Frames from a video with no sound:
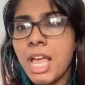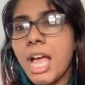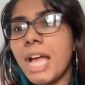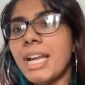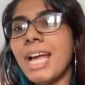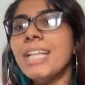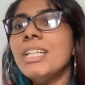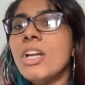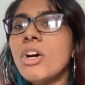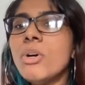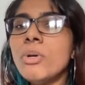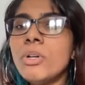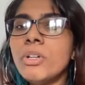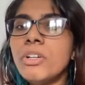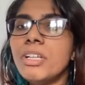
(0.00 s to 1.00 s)
and I
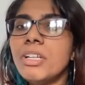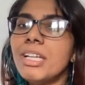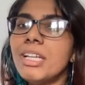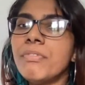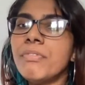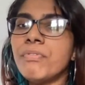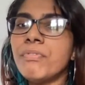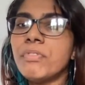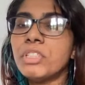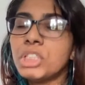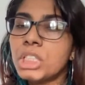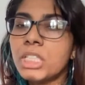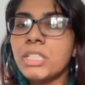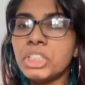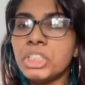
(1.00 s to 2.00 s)
know if
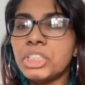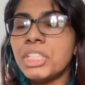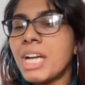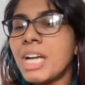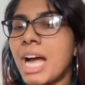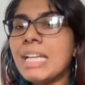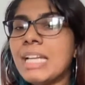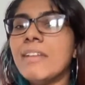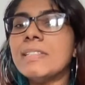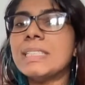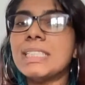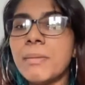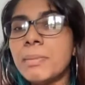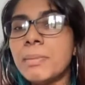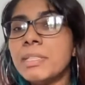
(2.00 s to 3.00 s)
she kind of
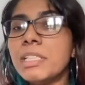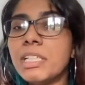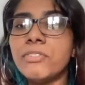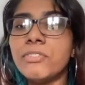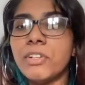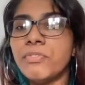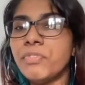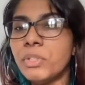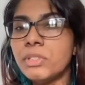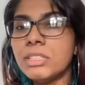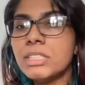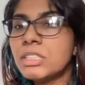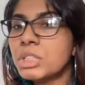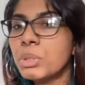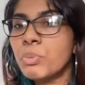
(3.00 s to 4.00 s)
stubbornly
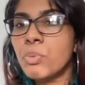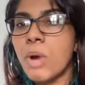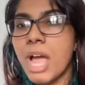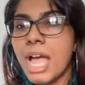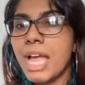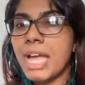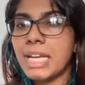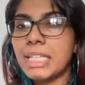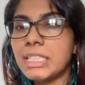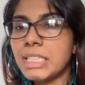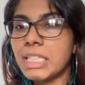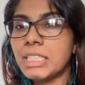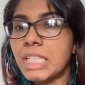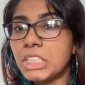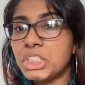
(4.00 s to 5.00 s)
refuses to wear
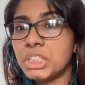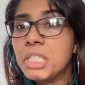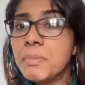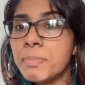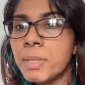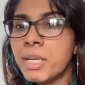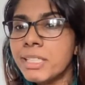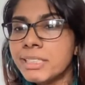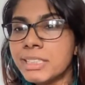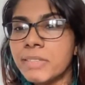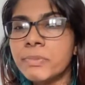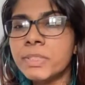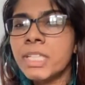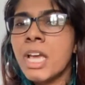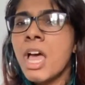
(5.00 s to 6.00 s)
anything that she
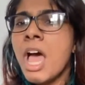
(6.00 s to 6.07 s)
perceives